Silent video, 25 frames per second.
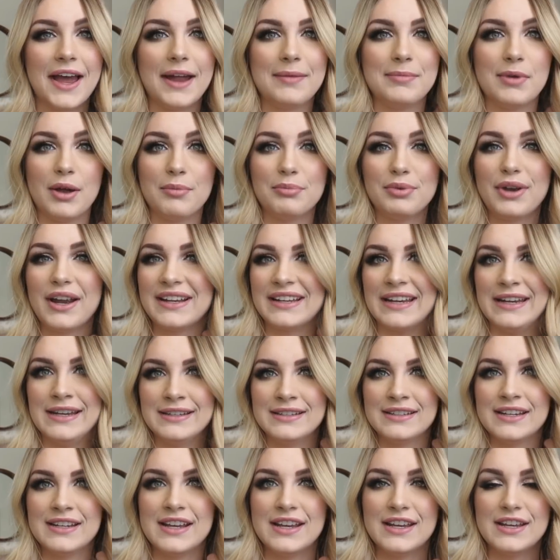I'm not
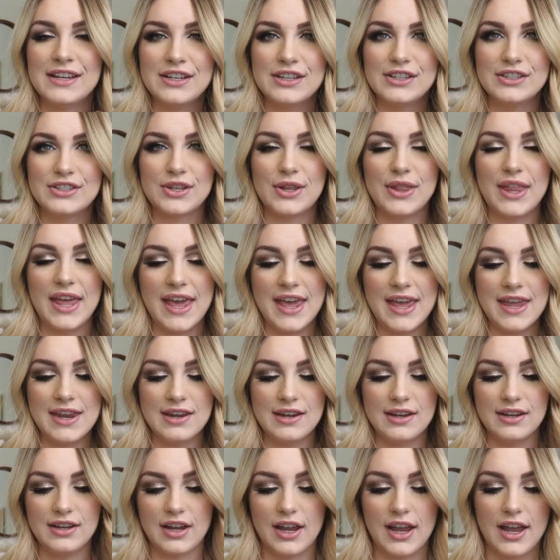pregnant. So
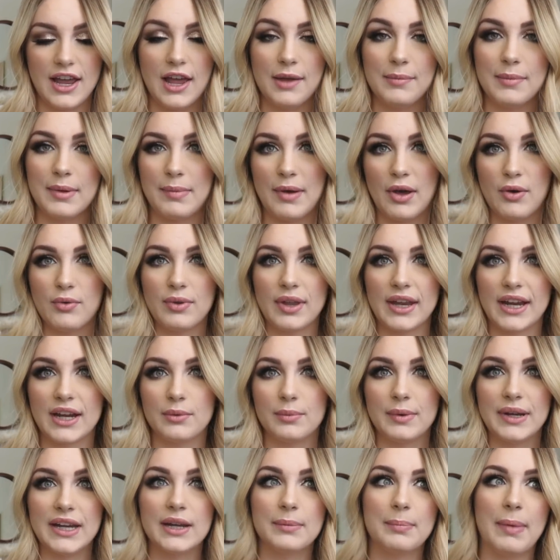then about like a
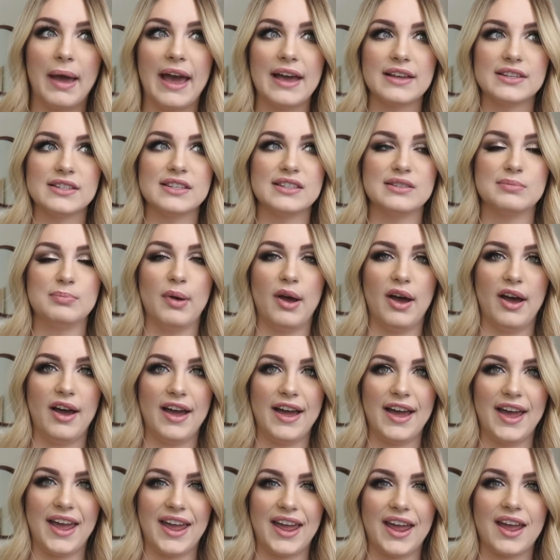week passes
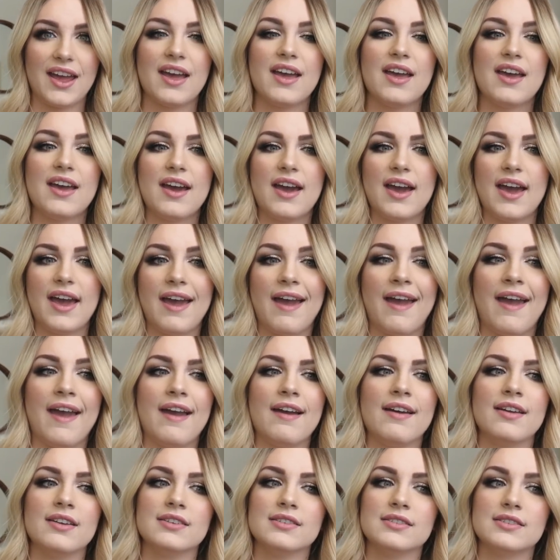by
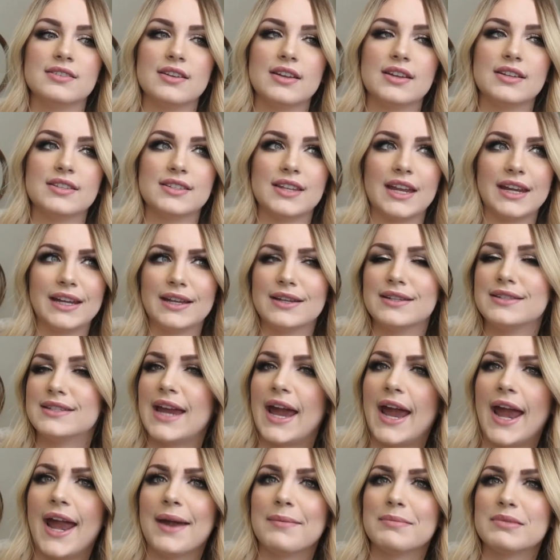and it's like the
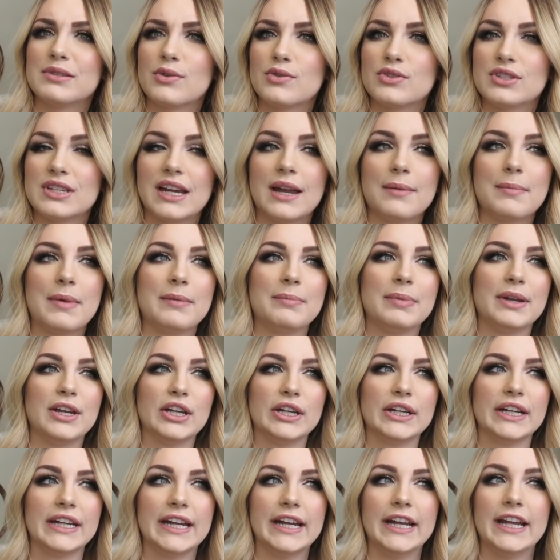day I'm supposed to get my
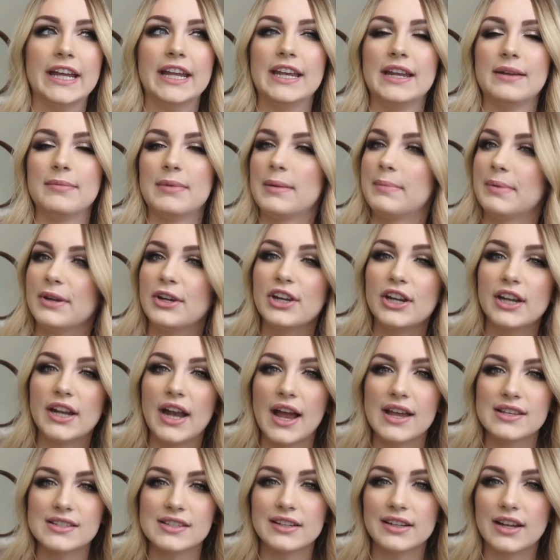period and my period
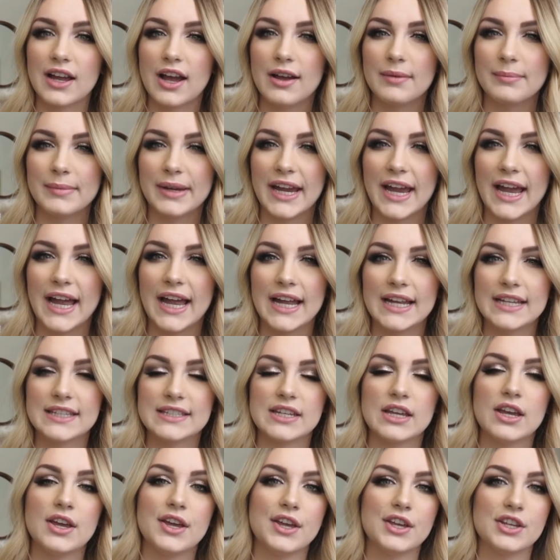hasn't come
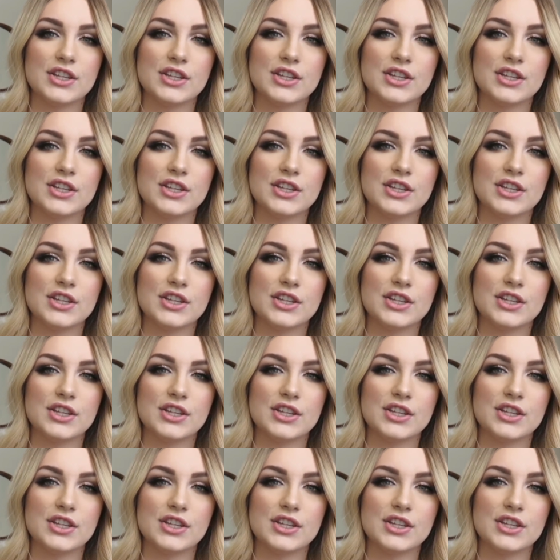yet.